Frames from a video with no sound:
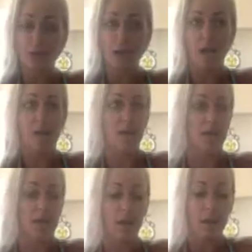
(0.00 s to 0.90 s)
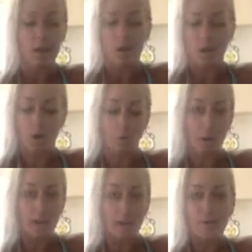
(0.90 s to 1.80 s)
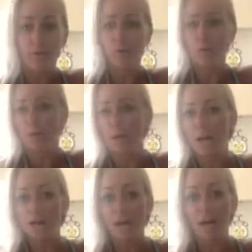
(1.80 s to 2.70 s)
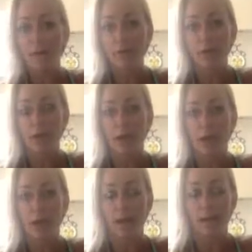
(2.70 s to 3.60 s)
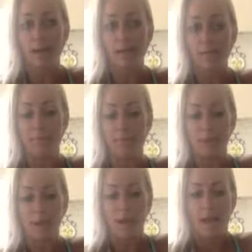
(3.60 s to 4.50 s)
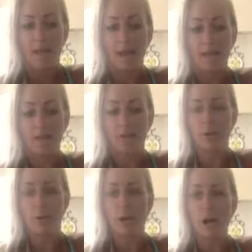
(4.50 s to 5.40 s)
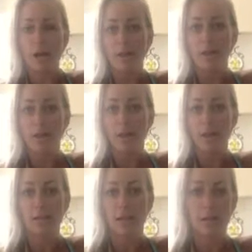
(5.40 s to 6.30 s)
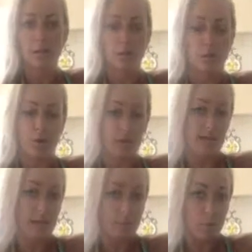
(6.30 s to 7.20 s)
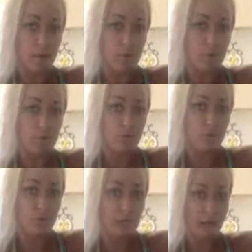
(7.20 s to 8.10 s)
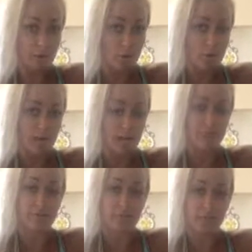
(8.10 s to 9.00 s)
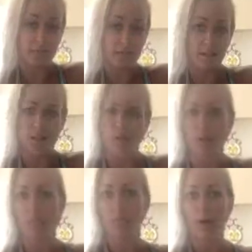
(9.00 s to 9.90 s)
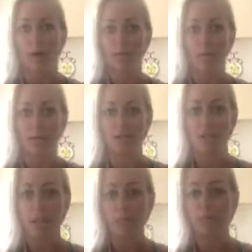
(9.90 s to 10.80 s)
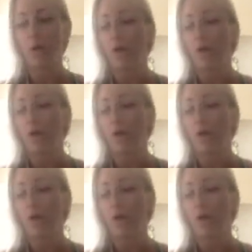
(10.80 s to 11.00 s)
They're telling me they're weighing everything, they're measuring everything, and either they're not lining up with the sample menu macros that I have listed, and they're like, why aren't they matching up?